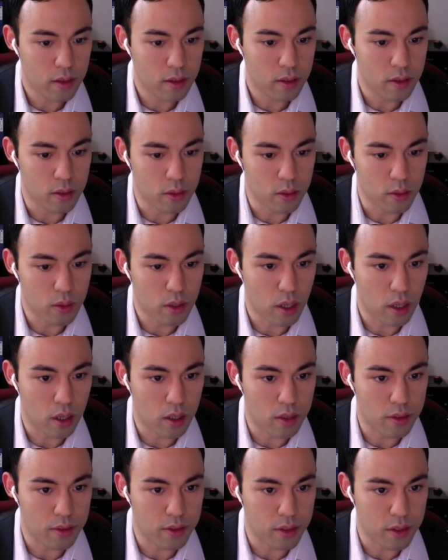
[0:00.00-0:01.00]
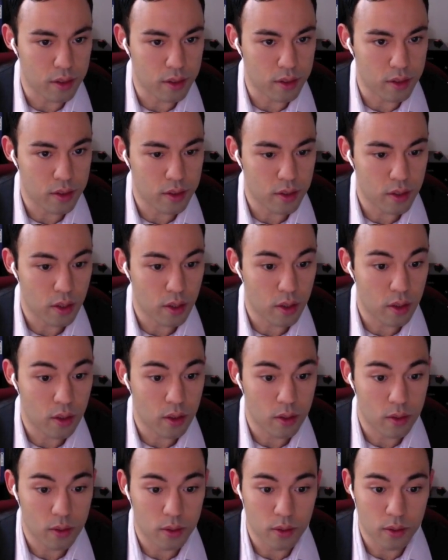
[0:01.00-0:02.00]
two constants
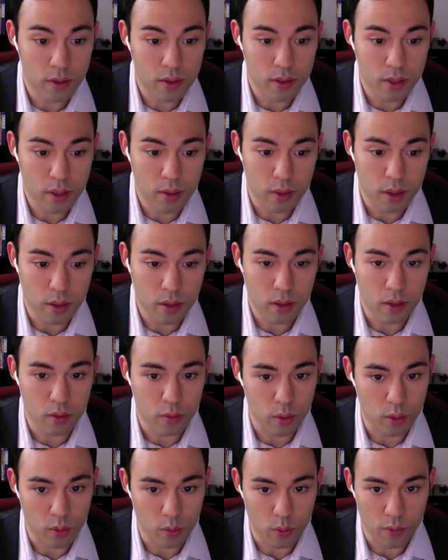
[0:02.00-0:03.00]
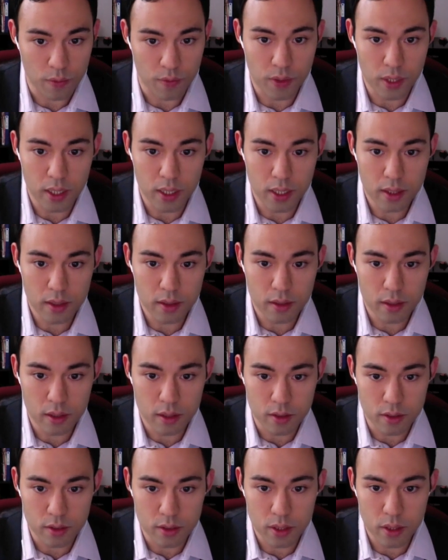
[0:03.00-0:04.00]
to the 0, because we're feeding a
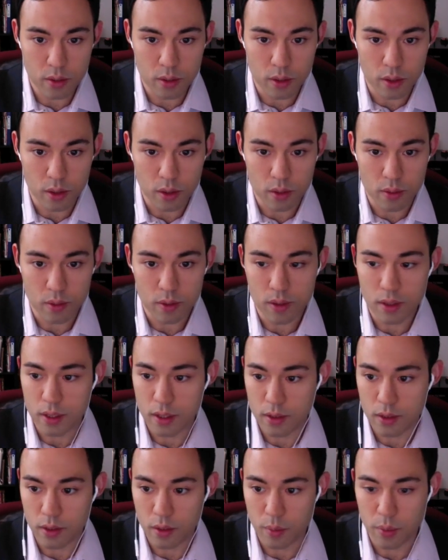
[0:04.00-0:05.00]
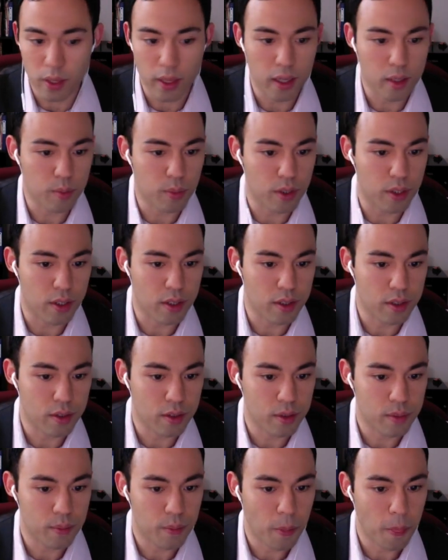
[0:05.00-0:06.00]
0 into the black box.
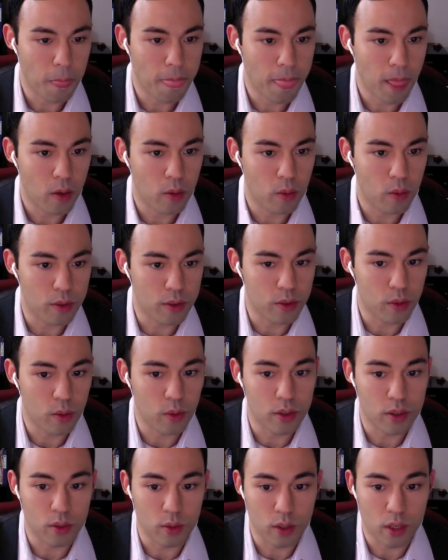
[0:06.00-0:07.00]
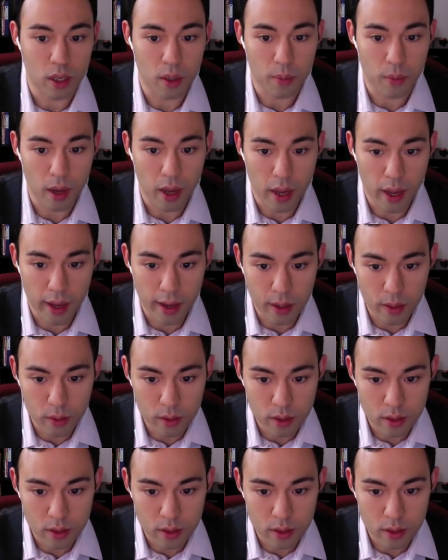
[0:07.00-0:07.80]
What's going to come out